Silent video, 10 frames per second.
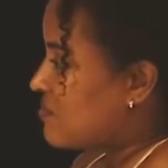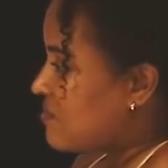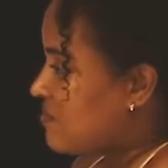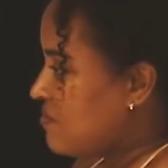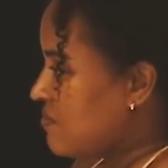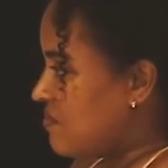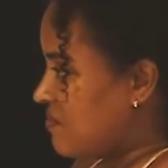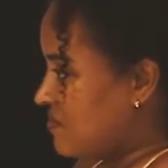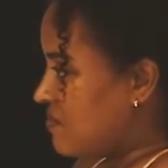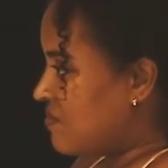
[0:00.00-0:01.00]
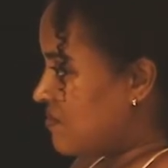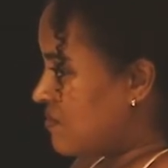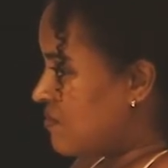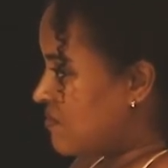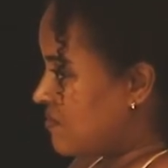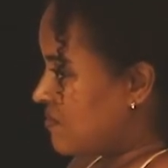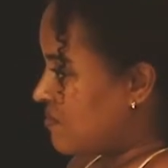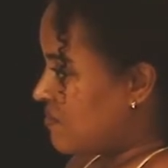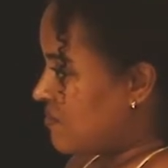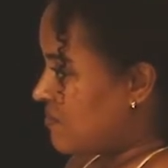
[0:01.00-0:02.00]

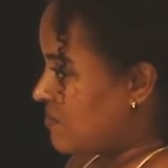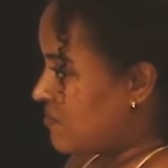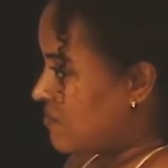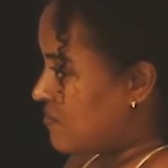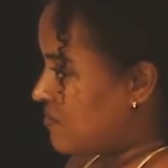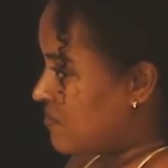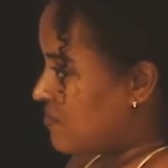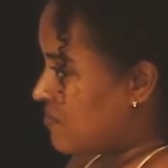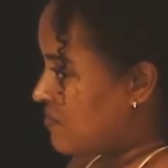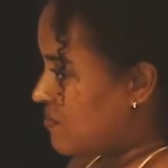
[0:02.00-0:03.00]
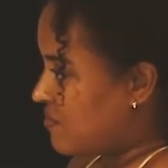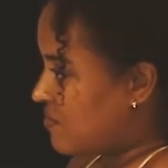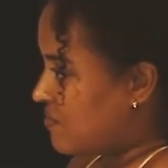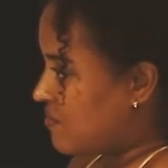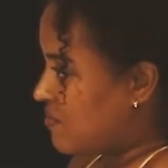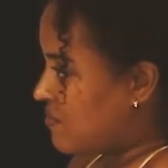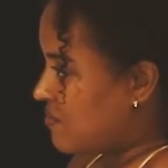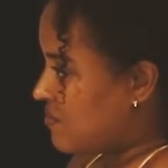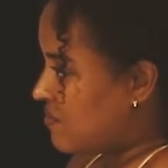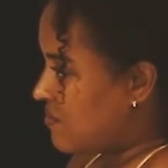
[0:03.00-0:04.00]

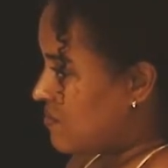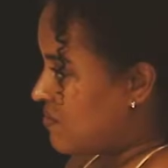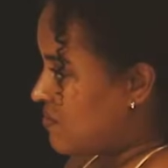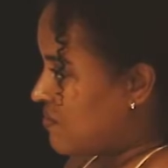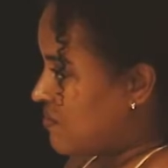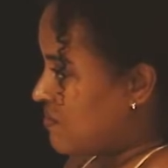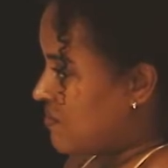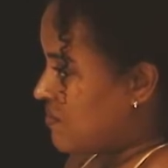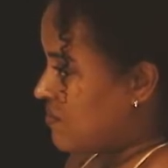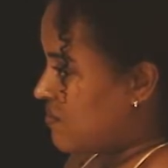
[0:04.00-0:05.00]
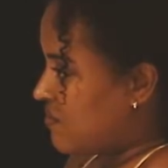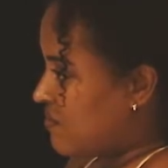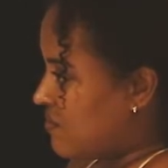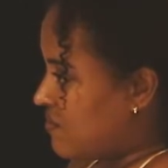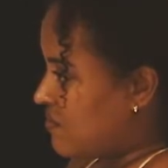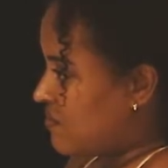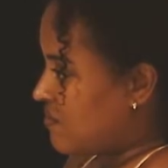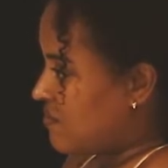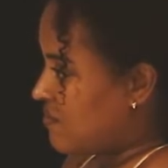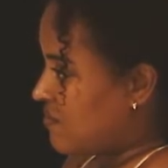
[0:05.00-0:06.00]

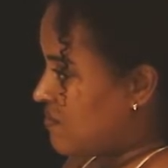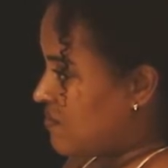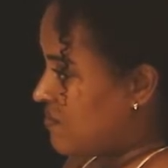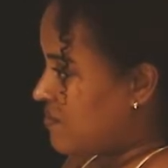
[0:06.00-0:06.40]
(silent)